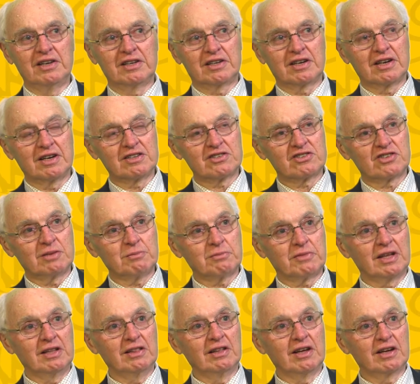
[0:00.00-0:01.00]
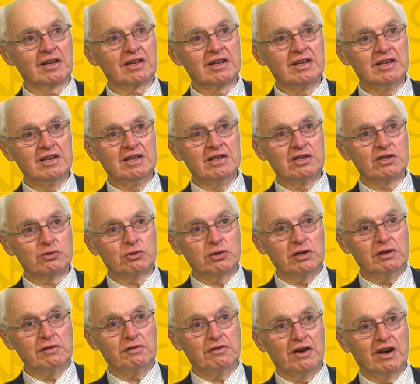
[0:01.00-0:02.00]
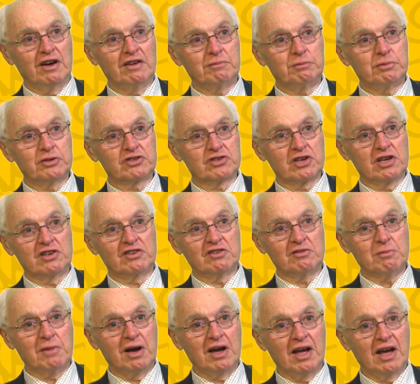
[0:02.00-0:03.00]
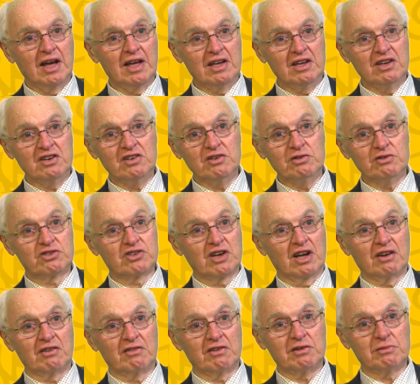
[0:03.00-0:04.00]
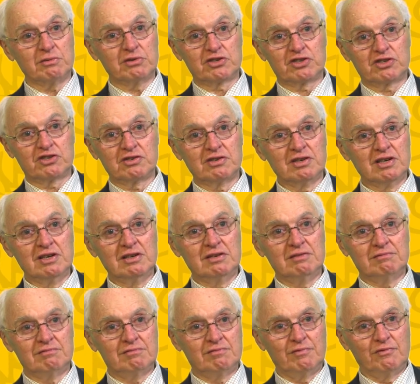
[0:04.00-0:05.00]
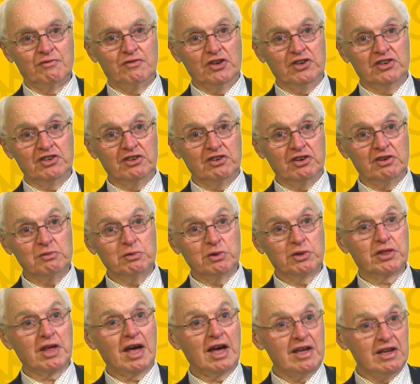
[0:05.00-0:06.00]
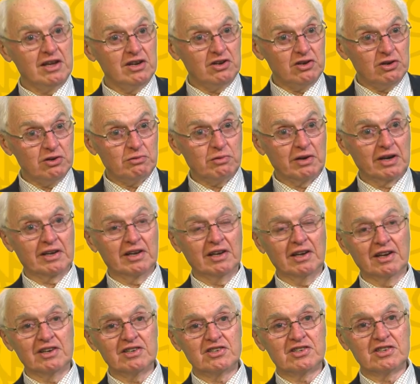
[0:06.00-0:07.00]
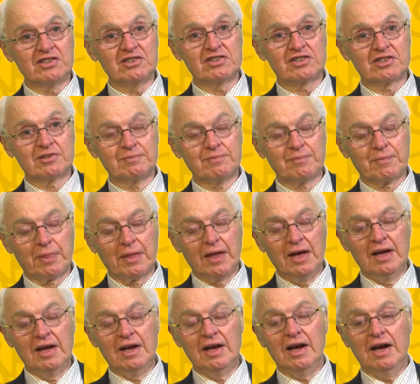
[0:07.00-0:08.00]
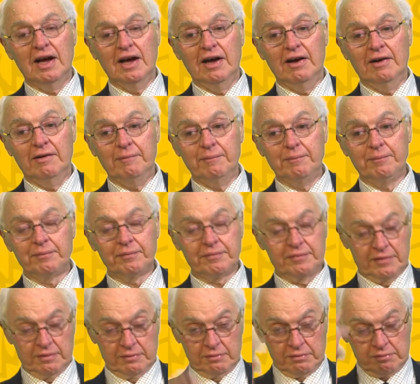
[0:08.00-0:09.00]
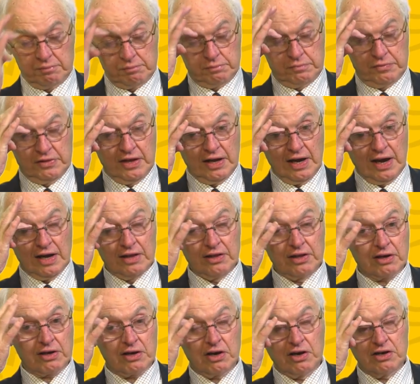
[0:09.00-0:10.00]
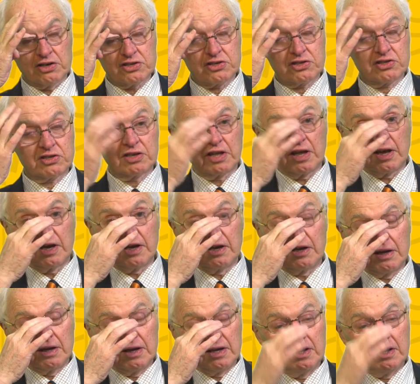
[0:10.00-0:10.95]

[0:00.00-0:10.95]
at something like 25% of my ANU salary, which fitted in with ANU regulations. The other costs they